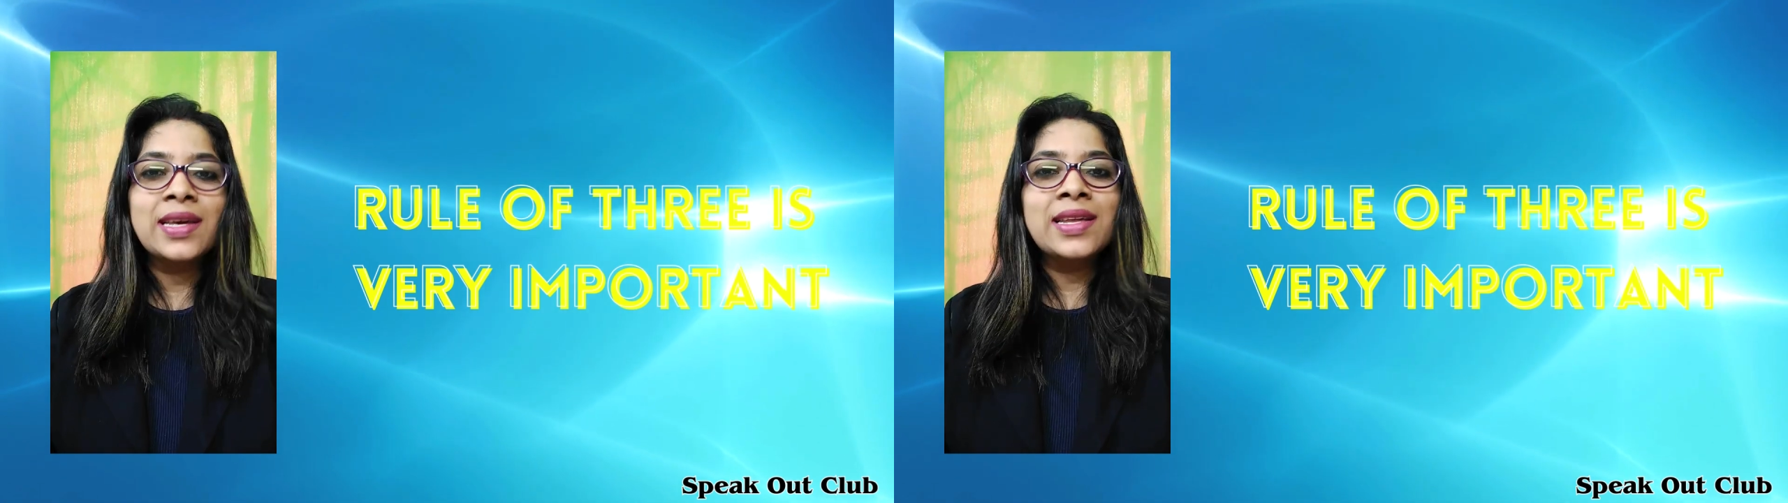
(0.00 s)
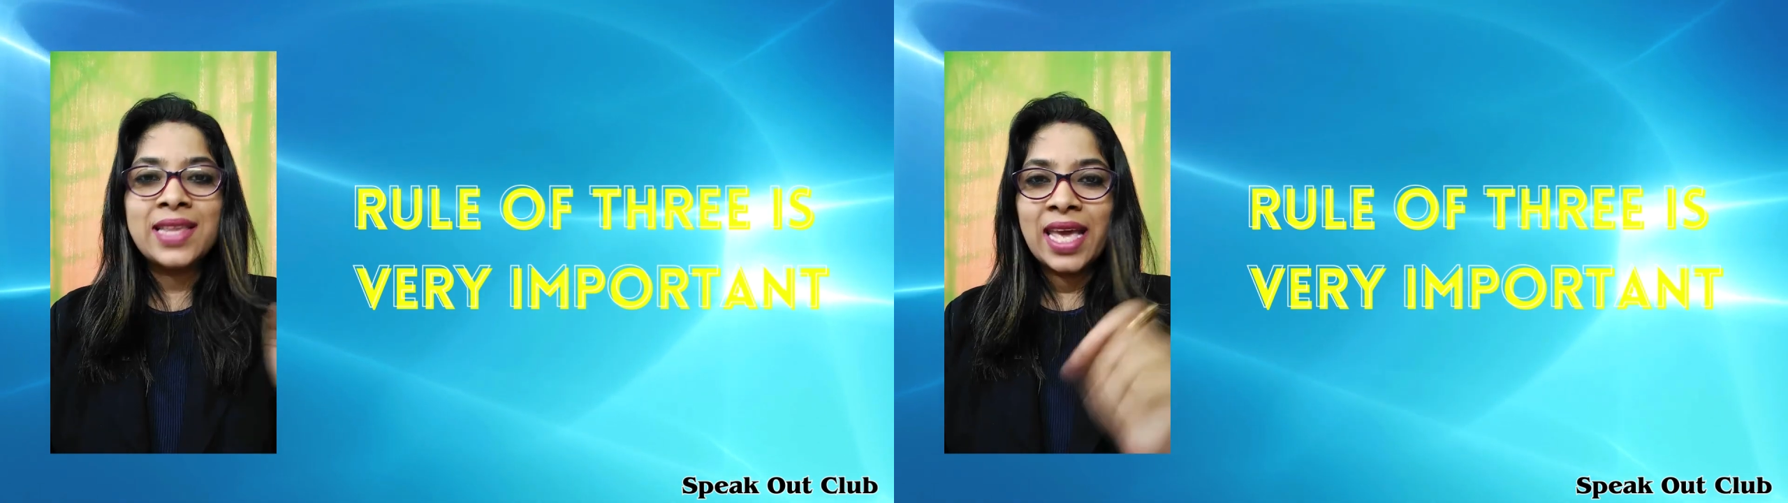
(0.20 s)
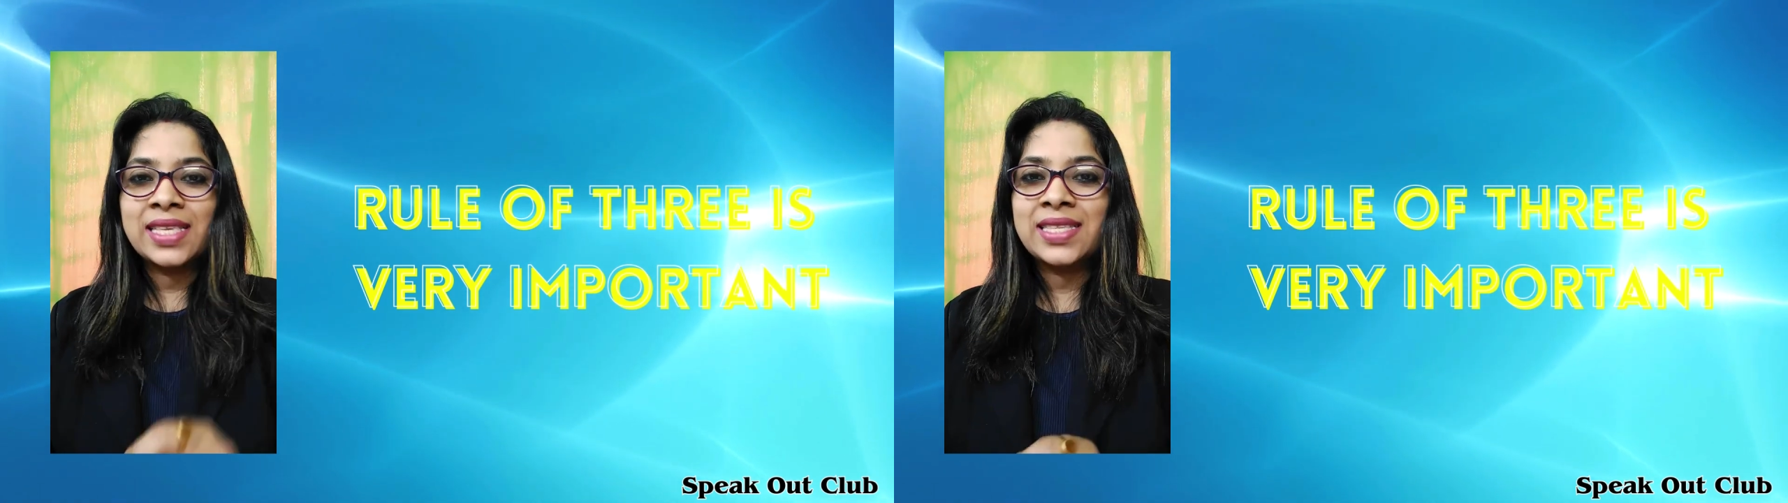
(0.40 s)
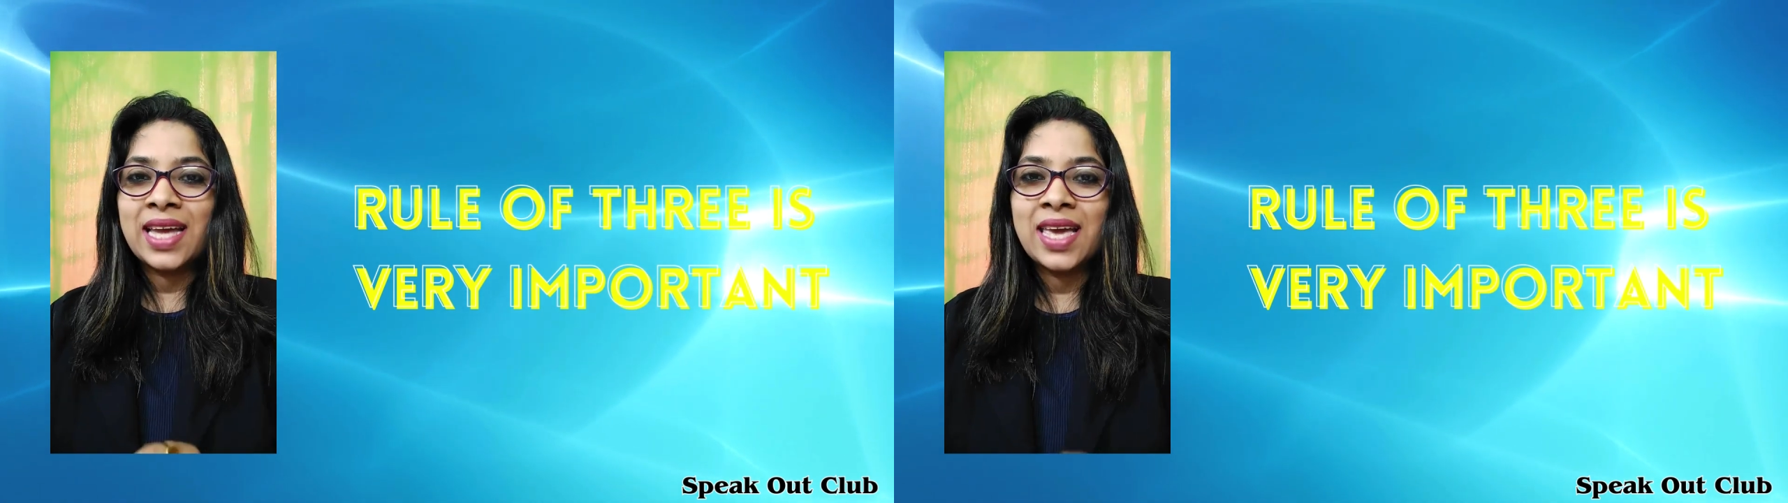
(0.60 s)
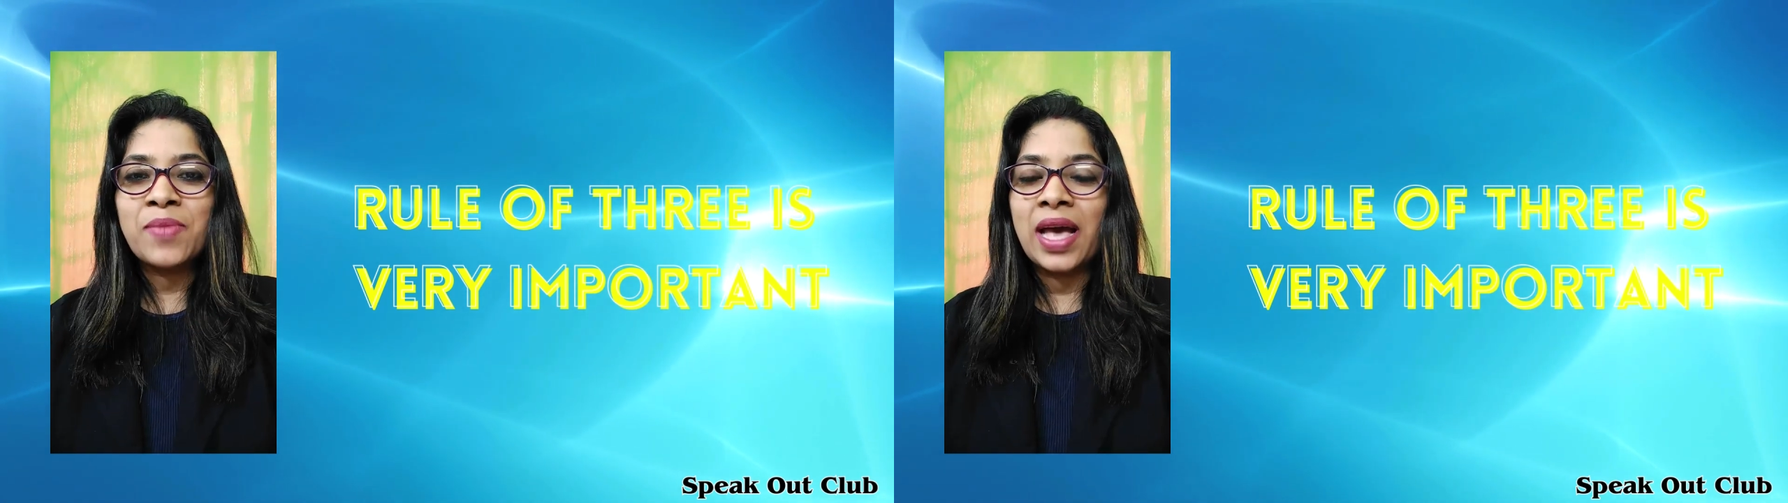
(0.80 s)
Next
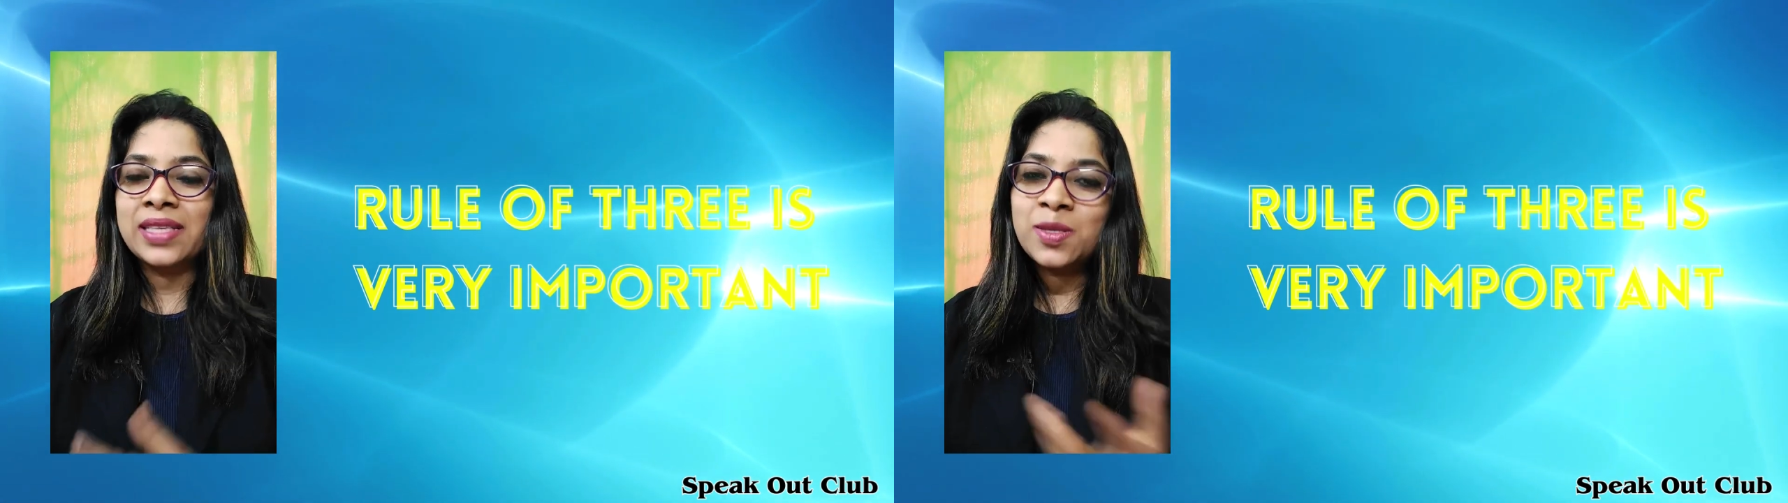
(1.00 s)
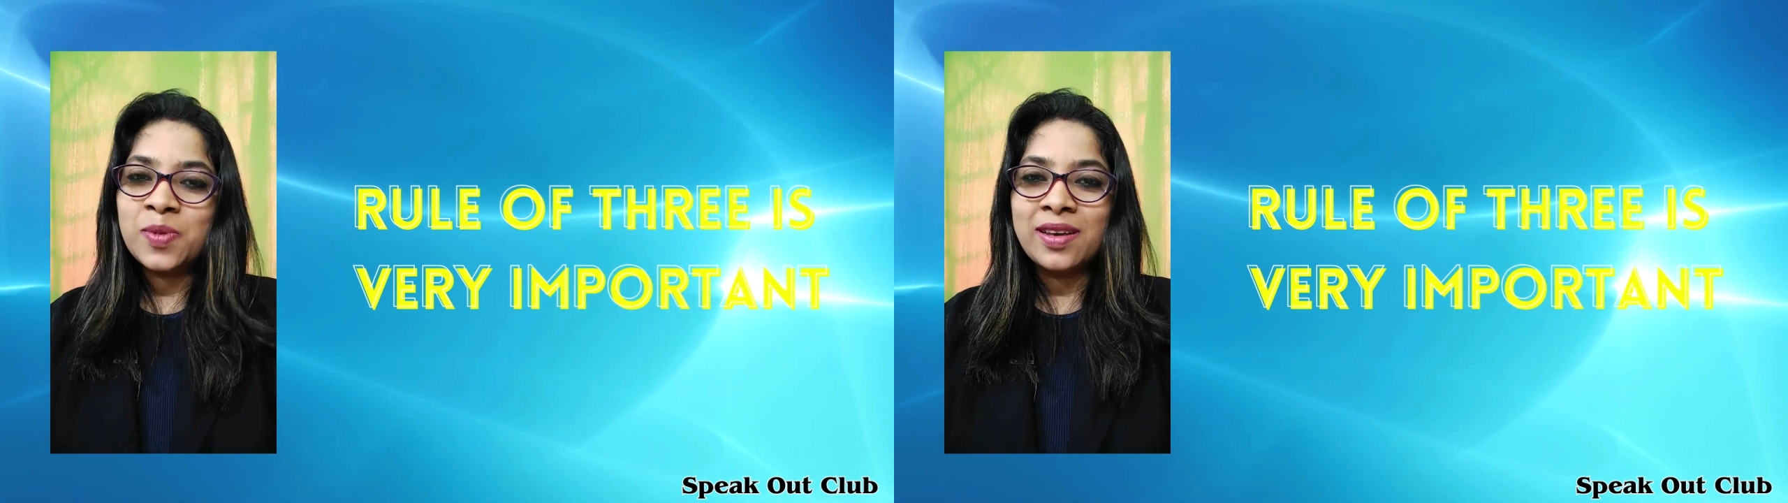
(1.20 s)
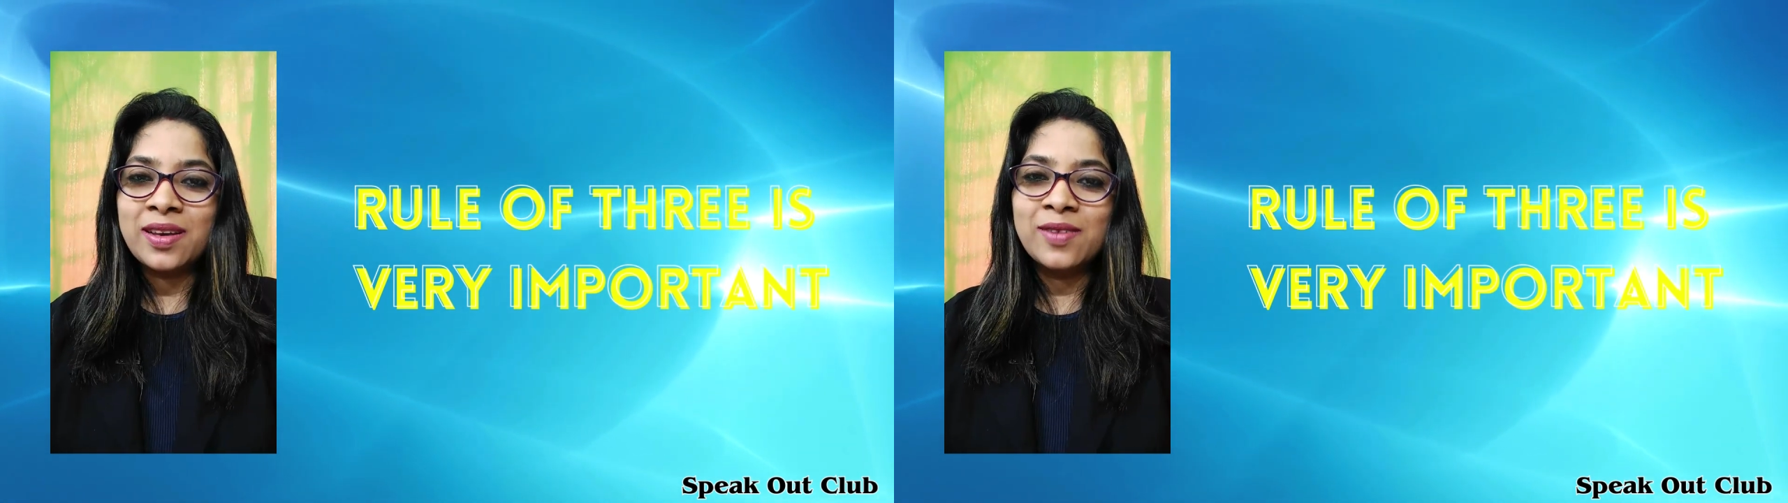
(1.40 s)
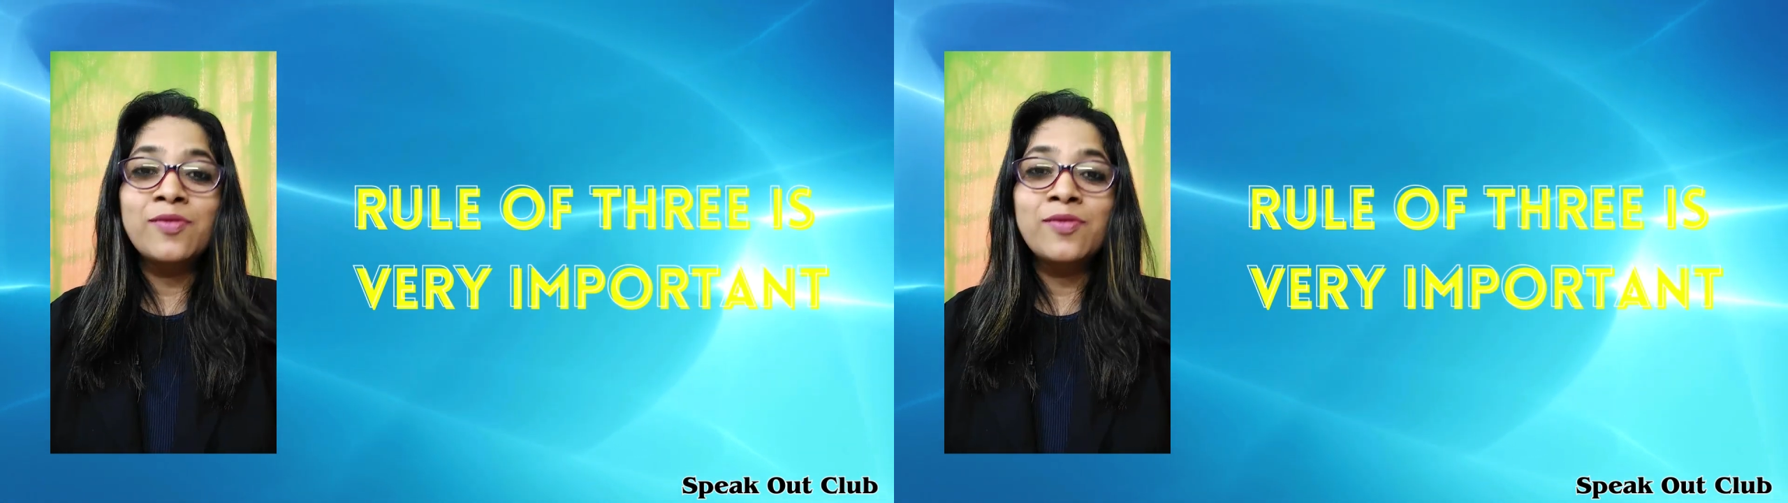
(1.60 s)
time as a speaker,